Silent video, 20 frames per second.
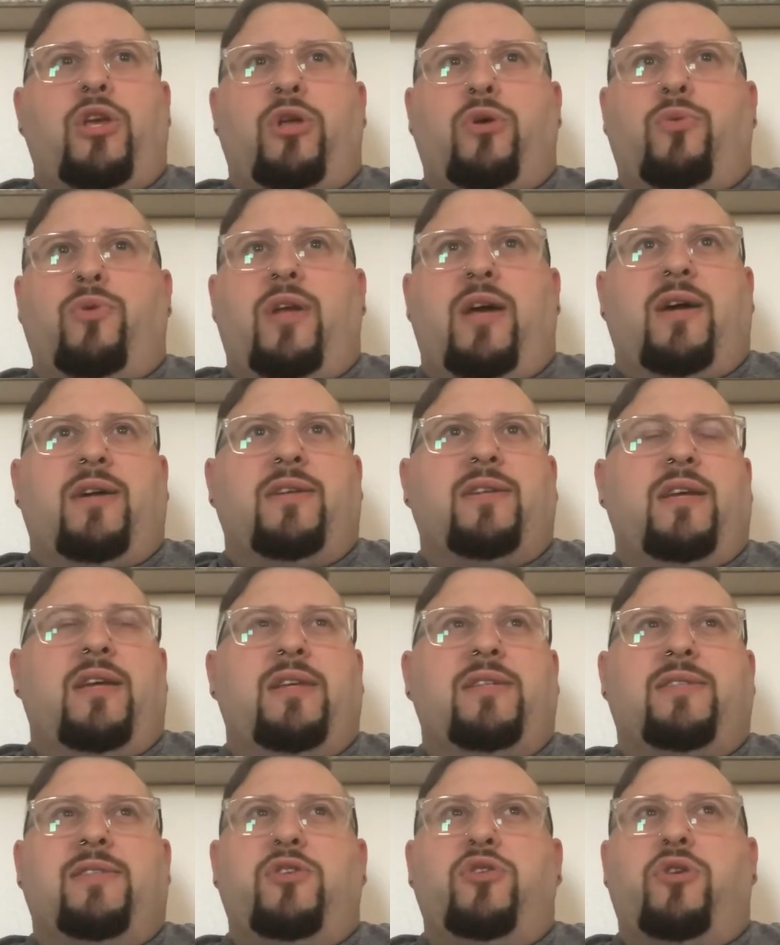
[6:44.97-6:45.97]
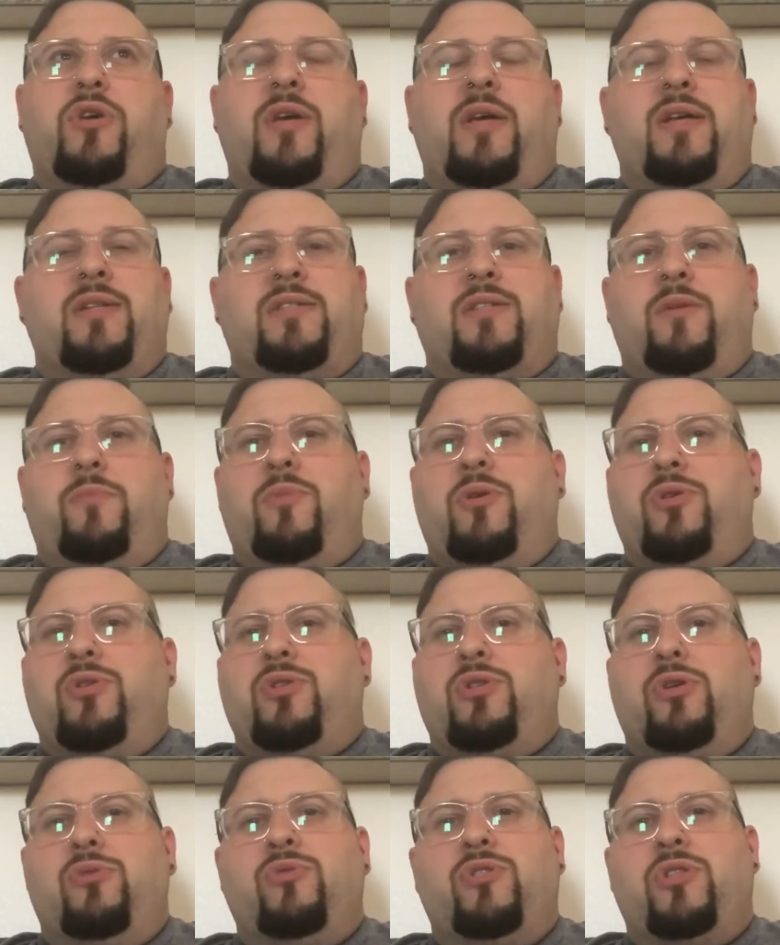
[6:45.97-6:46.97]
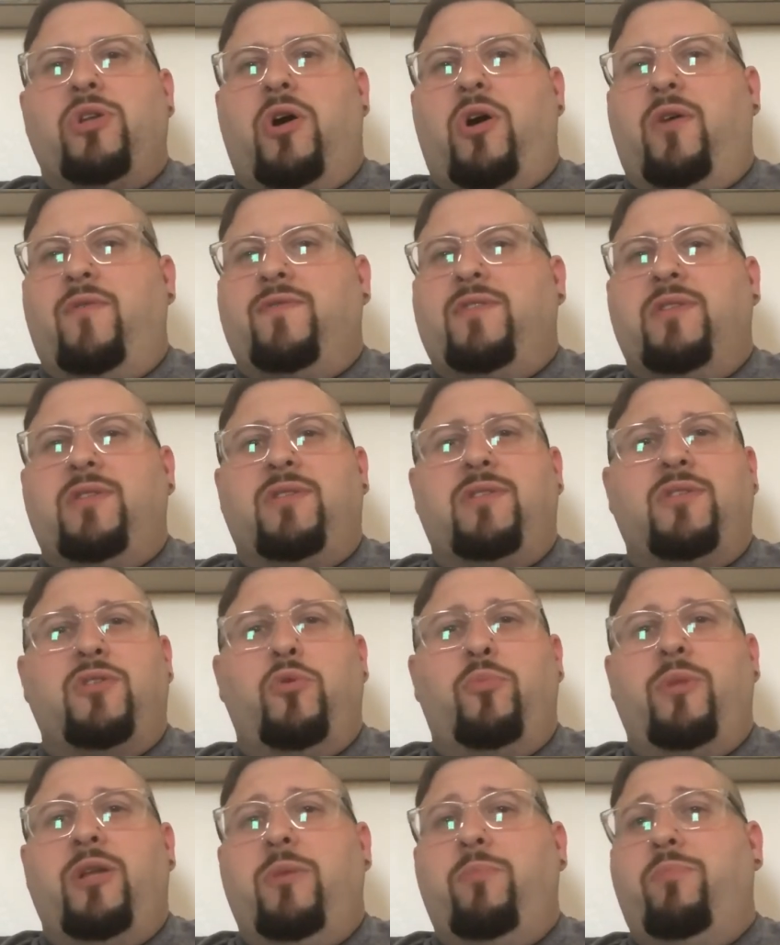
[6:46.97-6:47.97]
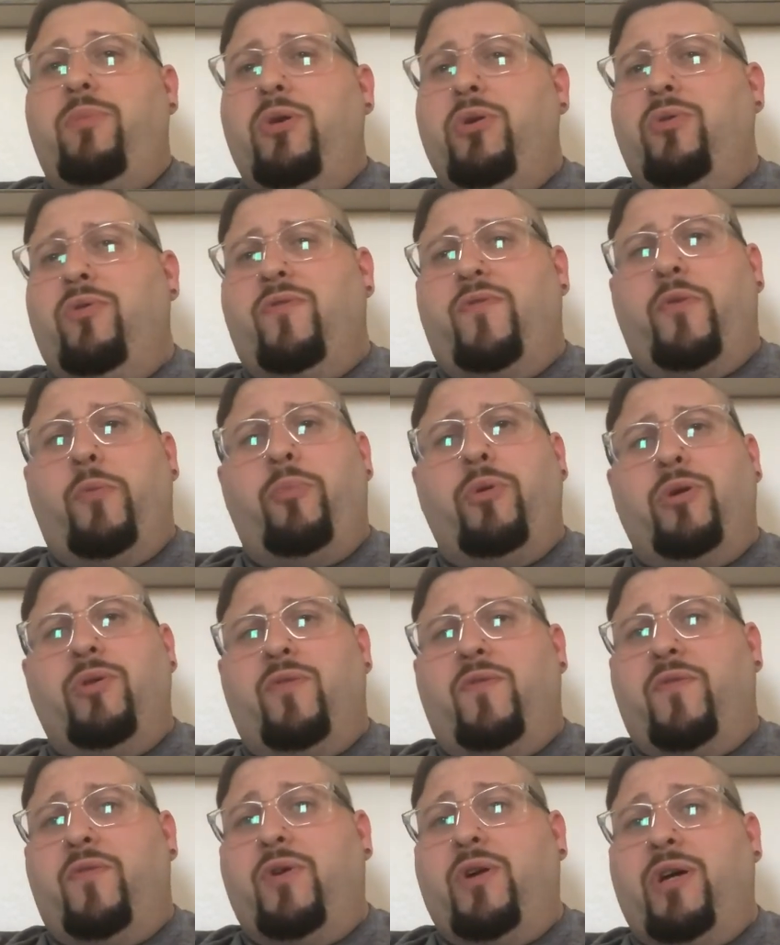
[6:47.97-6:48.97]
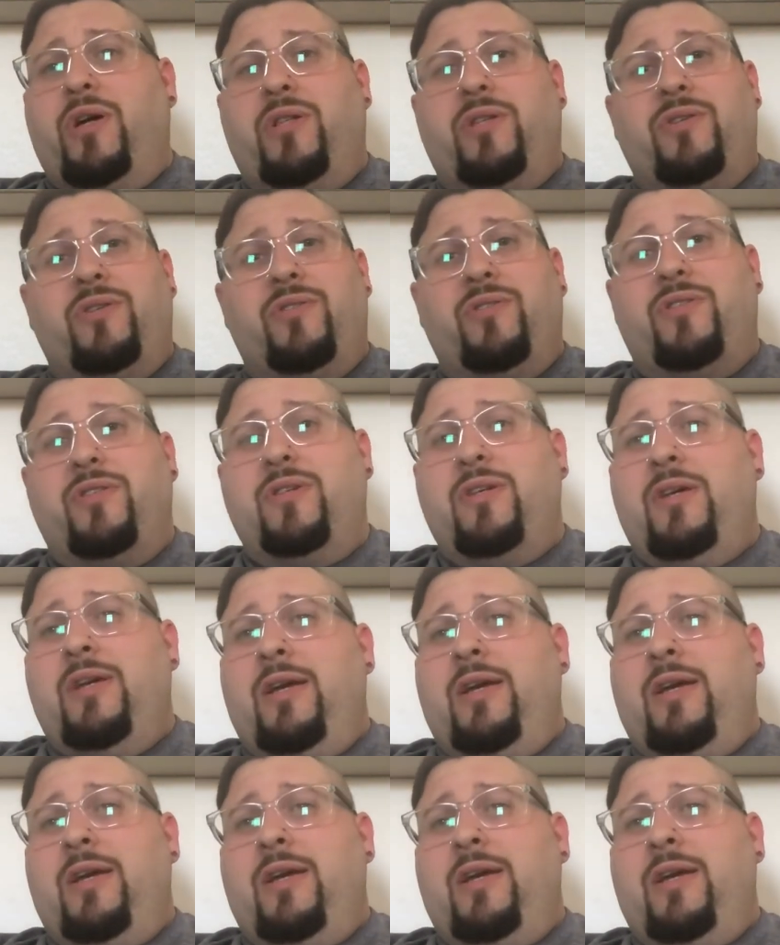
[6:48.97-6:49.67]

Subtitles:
Nowadays you can get some that are so soft and so many beautiful, beautiful colors.